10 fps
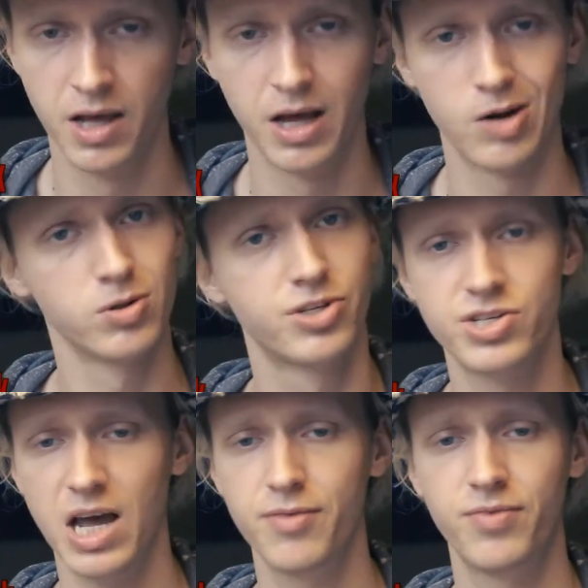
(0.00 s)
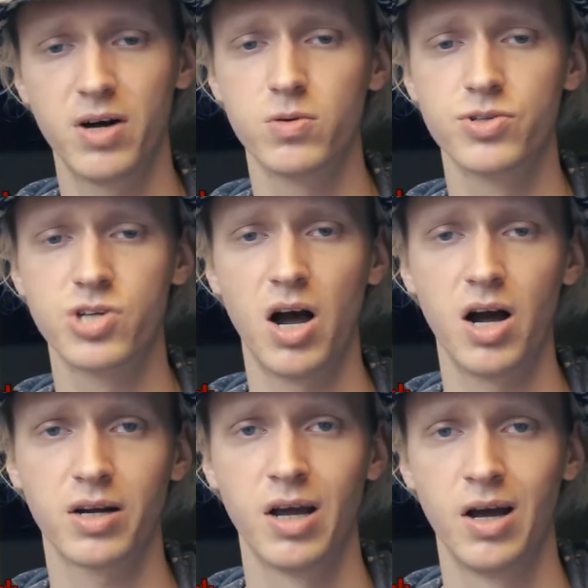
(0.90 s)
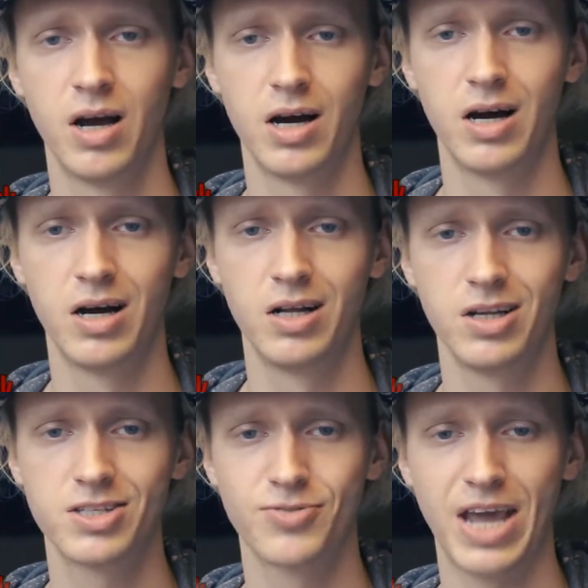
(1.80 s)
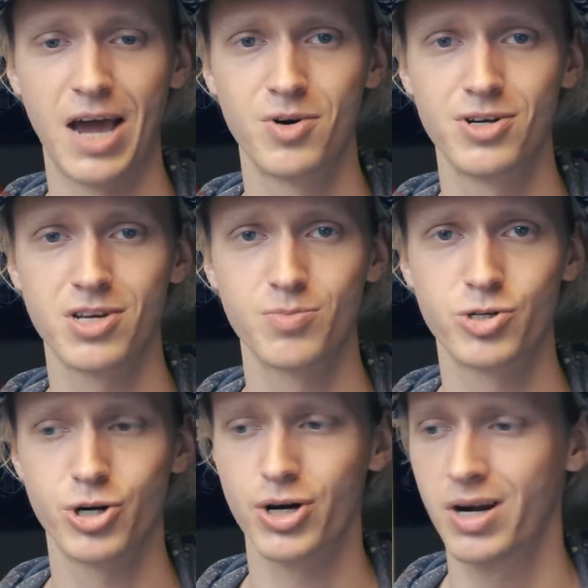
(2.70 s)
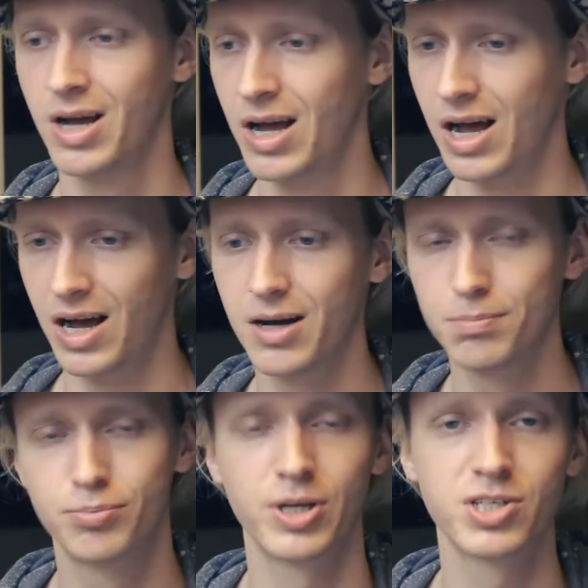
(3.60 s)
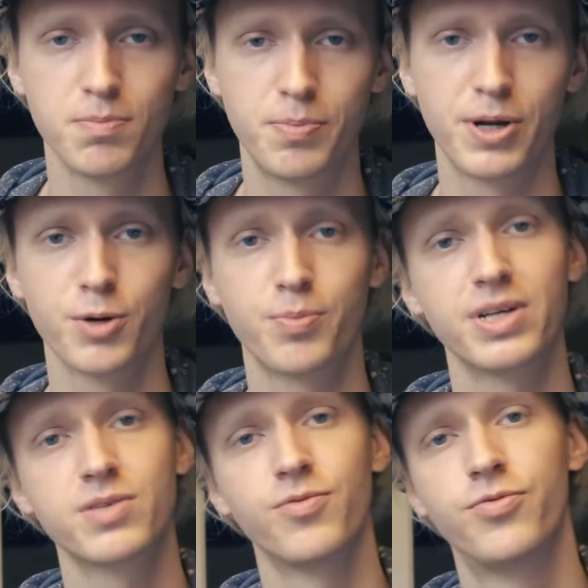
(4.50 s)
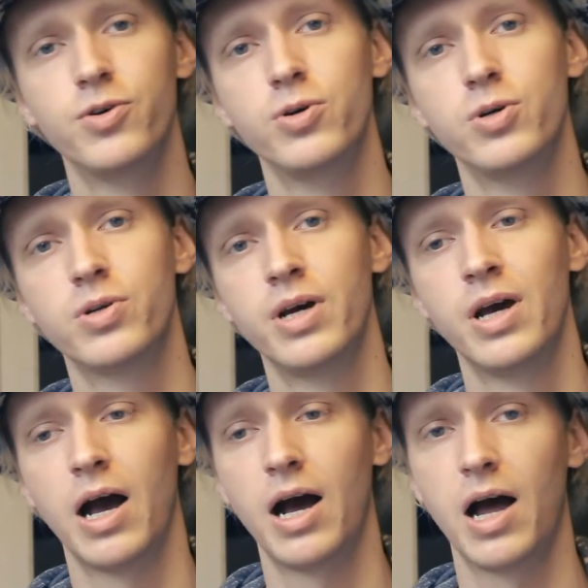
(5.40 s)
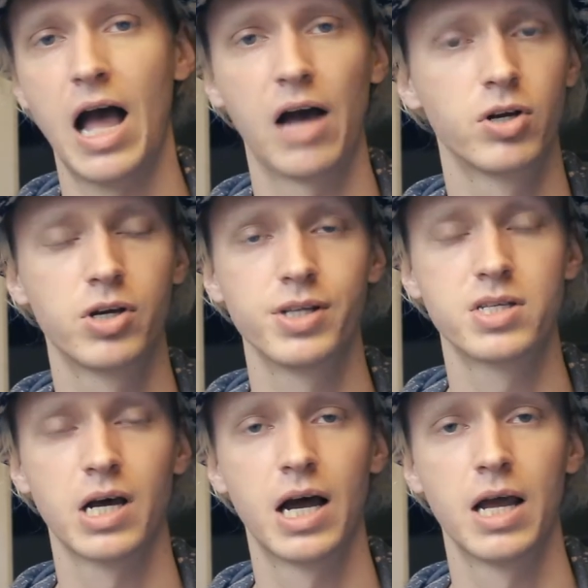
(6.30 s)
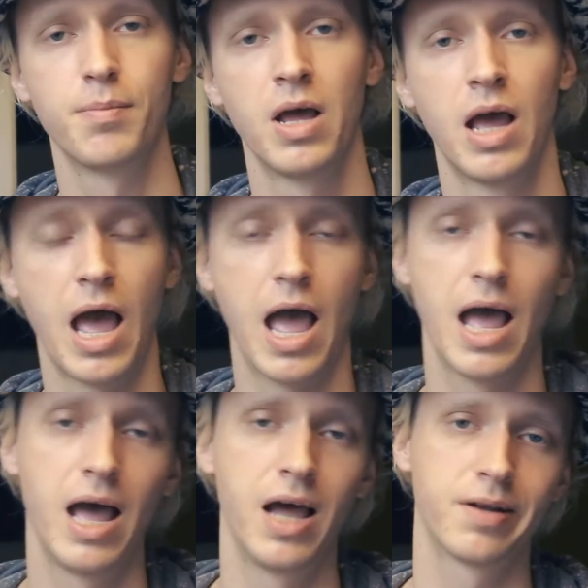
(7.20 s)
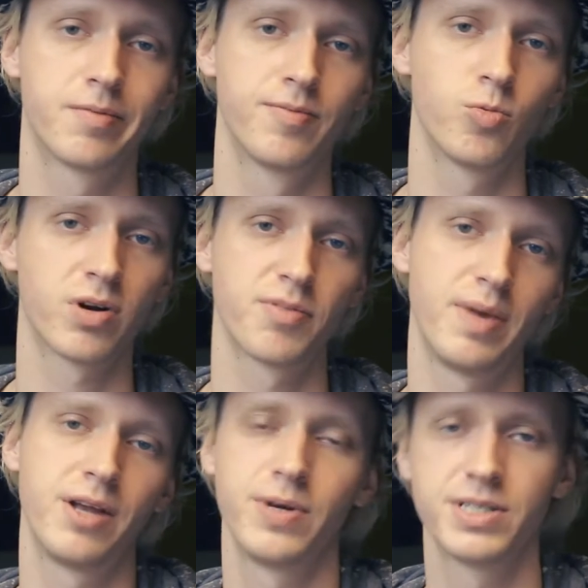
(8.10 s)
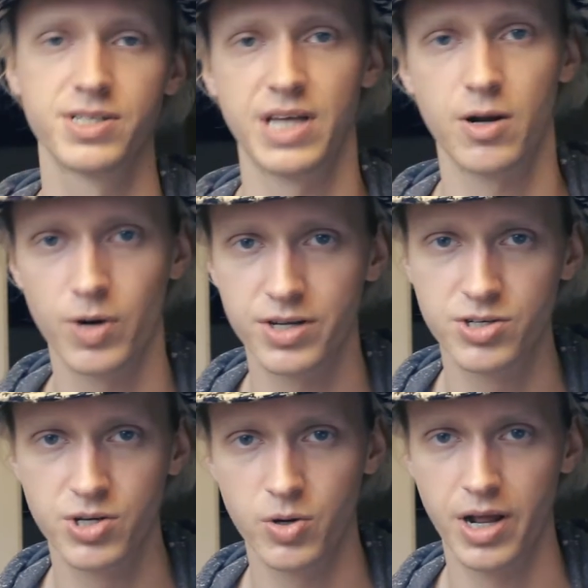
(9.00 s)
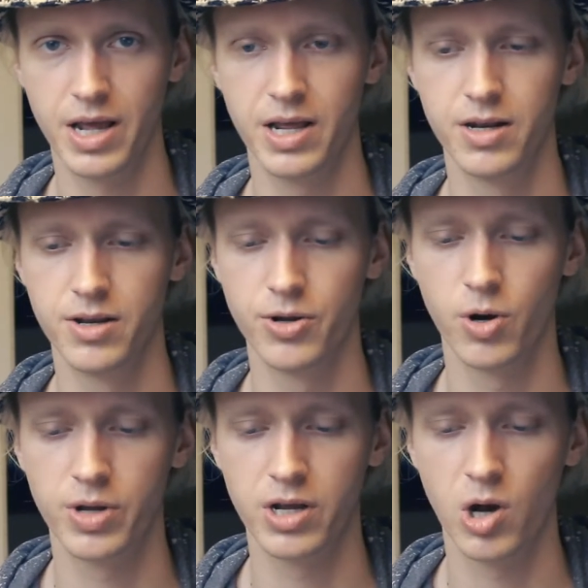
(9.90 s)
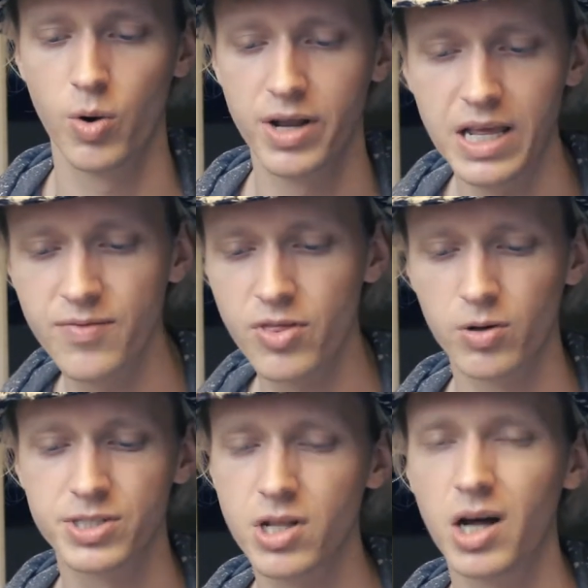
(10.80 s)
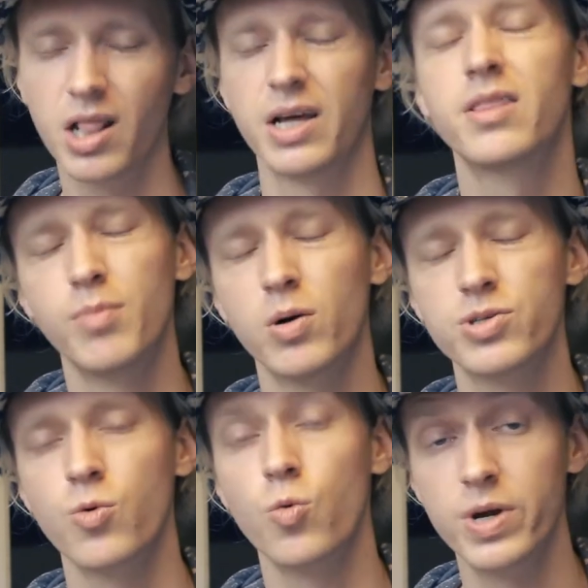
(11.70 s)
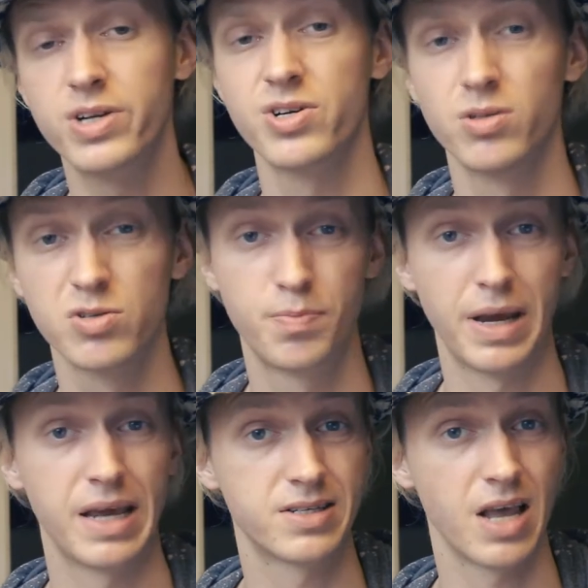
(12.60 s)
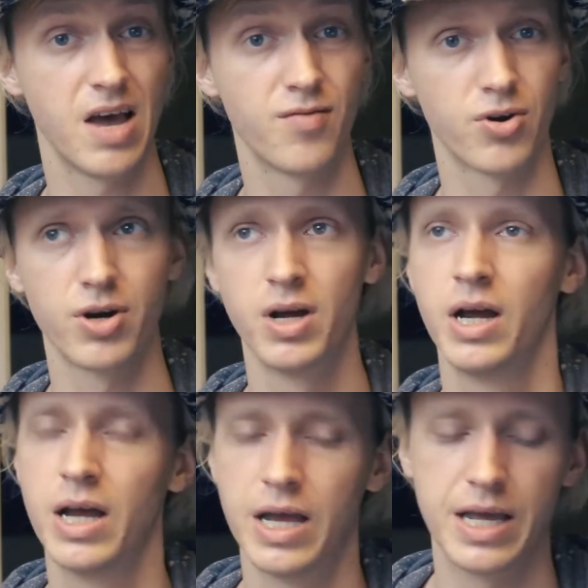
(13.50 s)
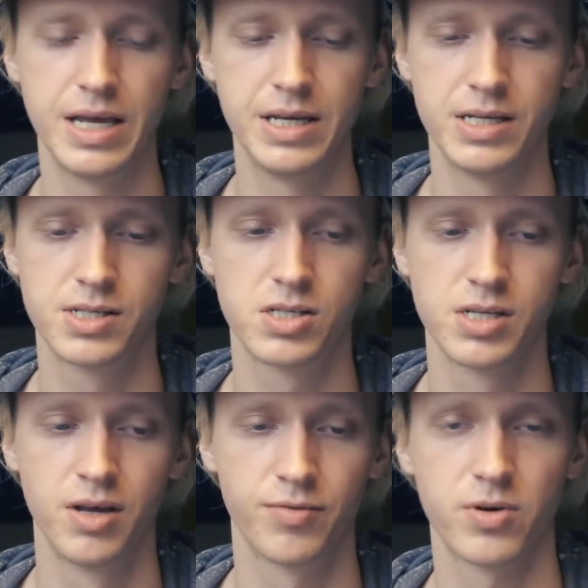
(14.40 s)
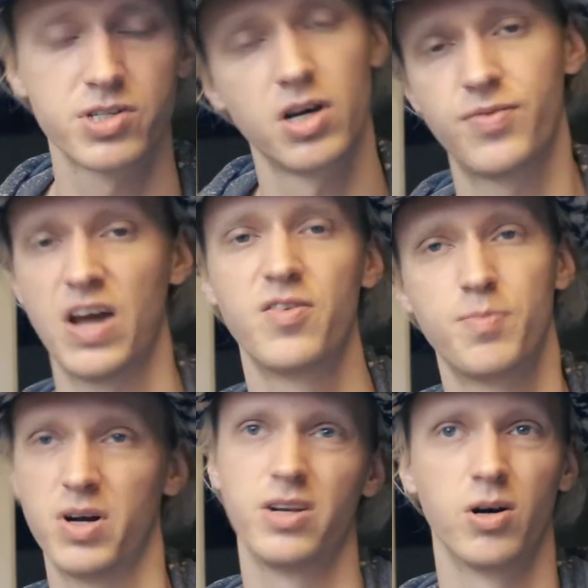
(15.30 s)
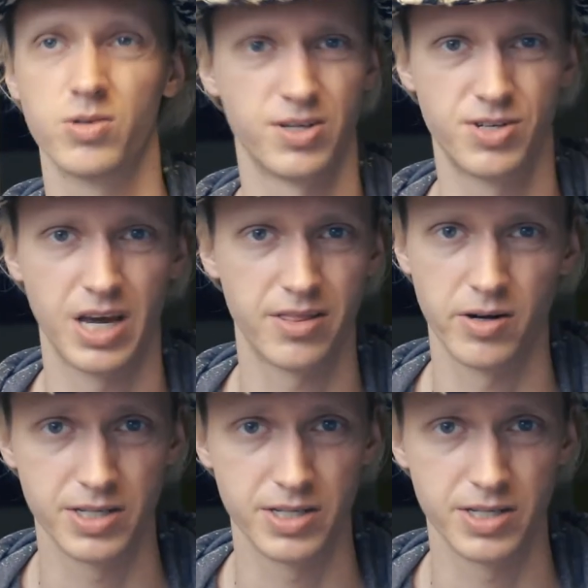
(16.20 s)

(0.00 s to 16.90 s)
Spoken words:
And we'll just have fun, we'll talk, lots of cameras, I'm sure. Bring some beer, bring some food, have a good time. And one of the main reasons that I wanted to do it in Yoyogi Kooen, even though it's not like the most original space ever, is first off, everybody knows how to get there.